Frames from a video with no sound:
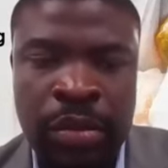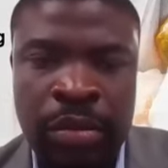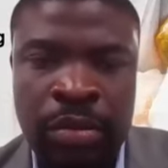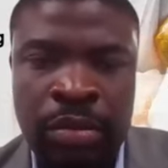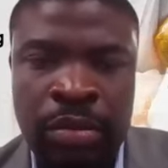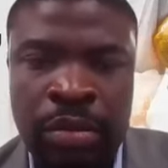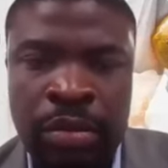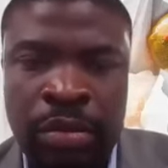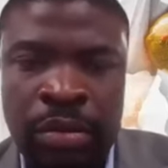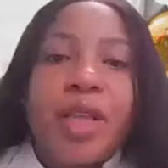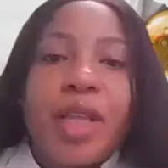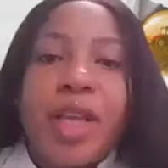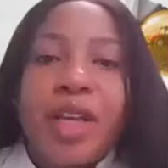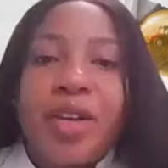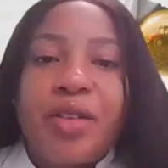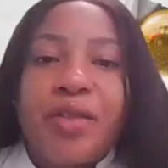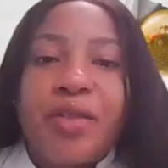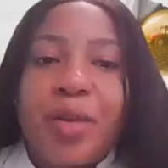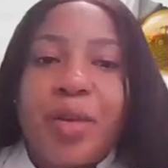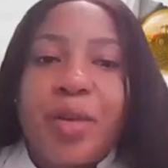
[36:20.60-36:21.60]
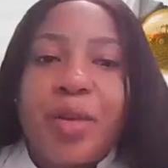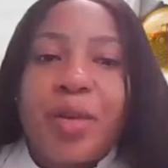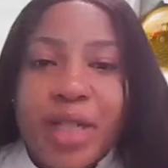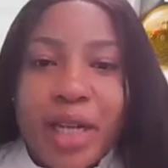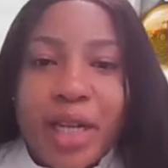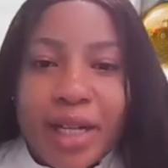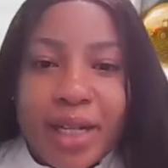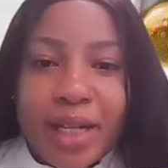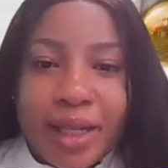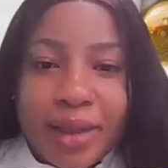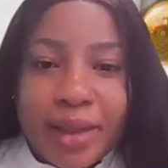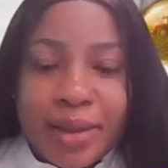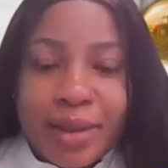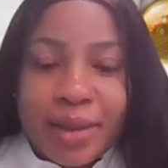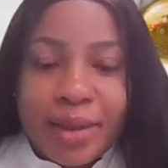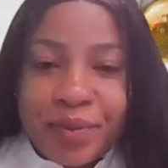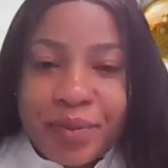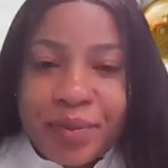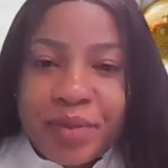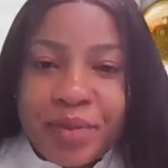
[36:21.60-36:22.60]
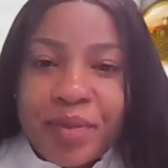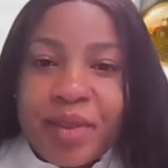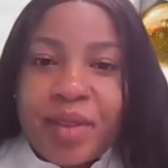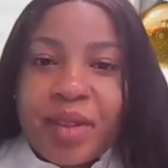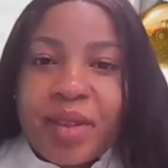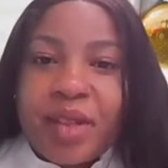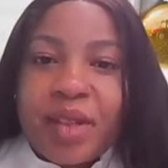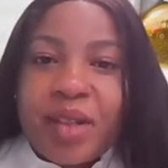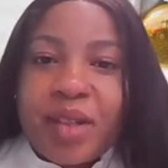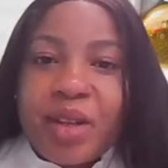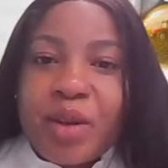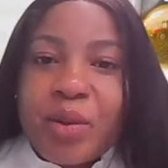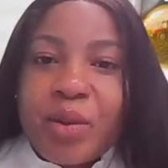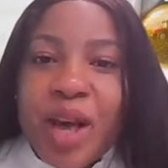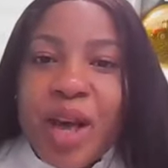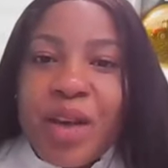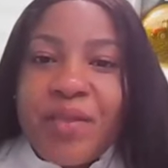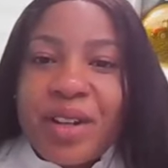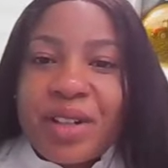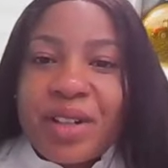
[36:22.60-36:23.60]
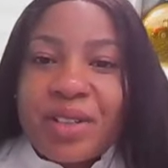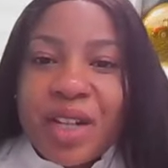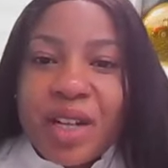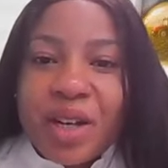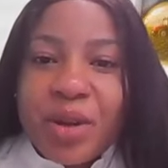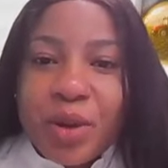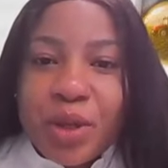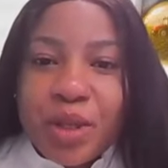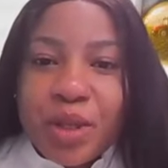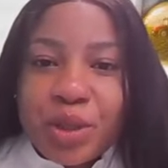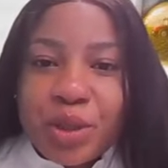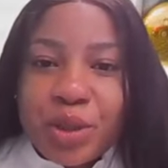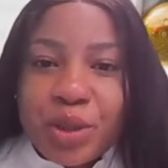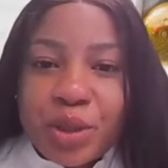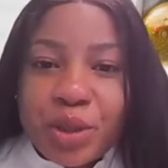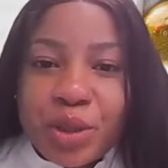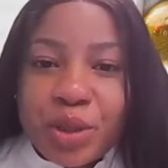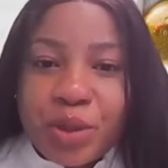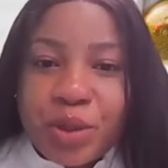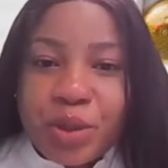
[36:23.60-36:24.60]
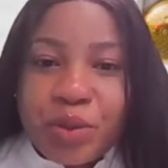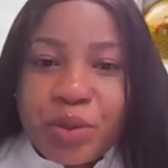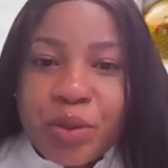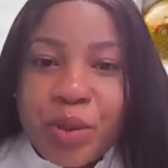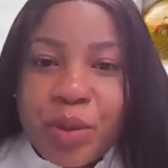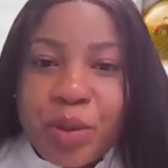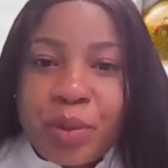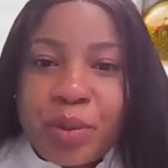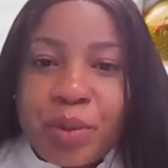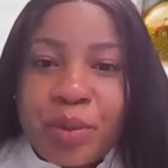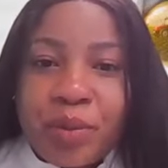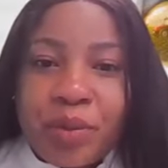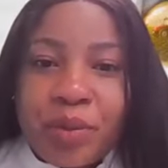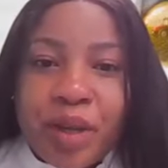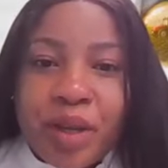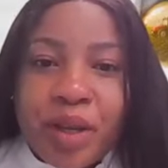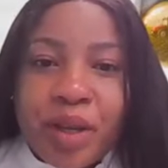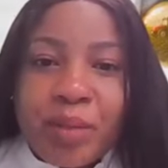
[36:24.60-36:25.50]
Okay, thank you very much, Kale. We have another question from